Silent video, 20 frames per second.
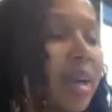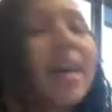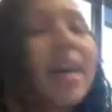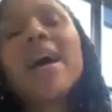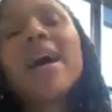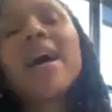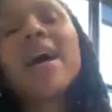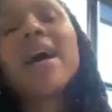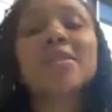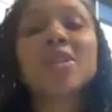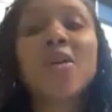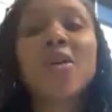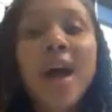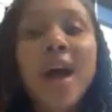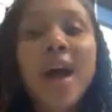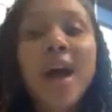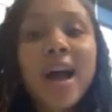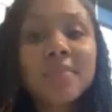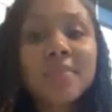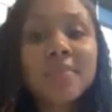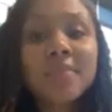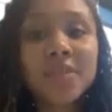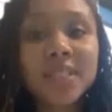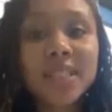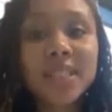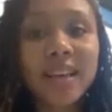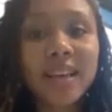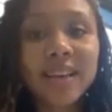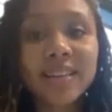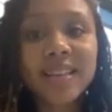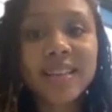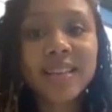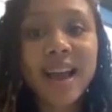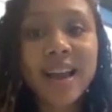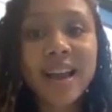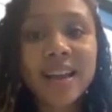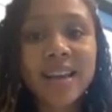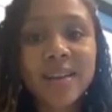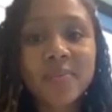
So I'm Chelsea Hicks. I